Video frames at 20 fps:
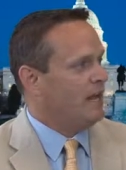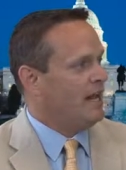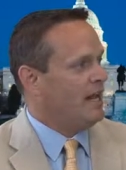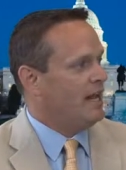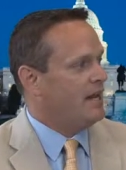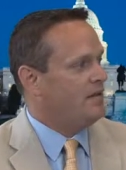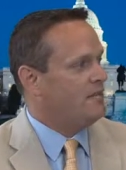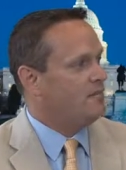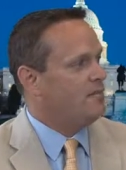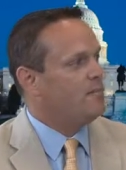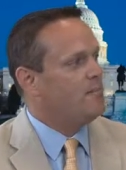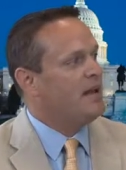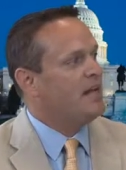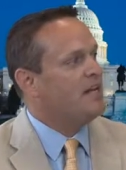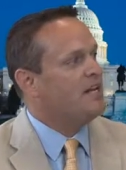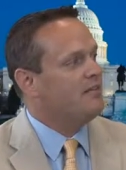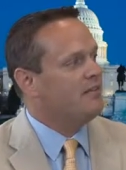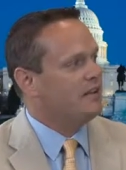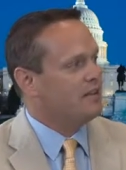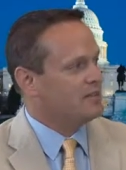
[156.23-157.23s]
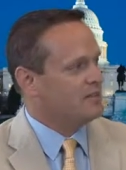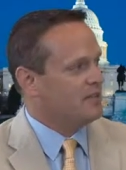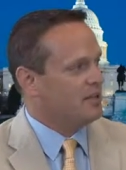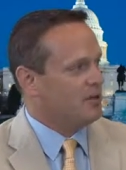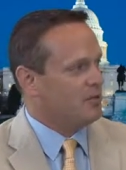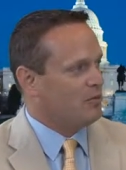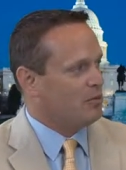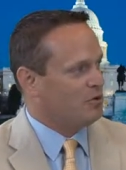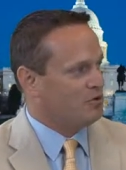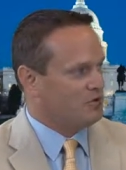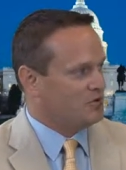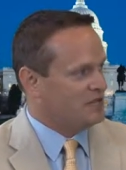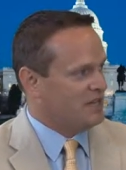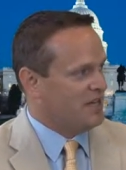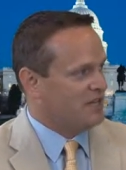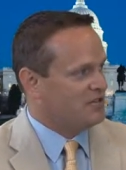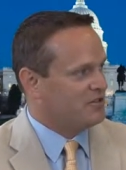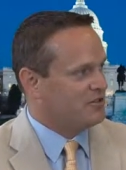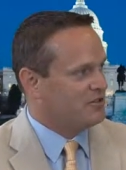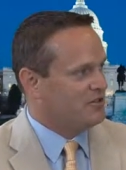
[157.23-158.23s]
And many of us in the commercial
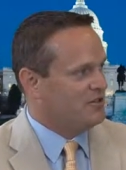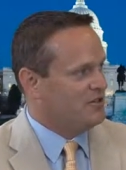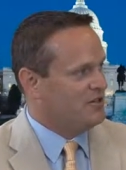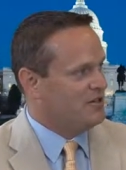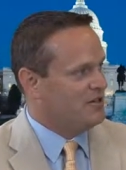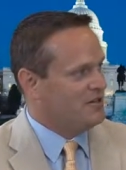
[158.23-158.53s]
sector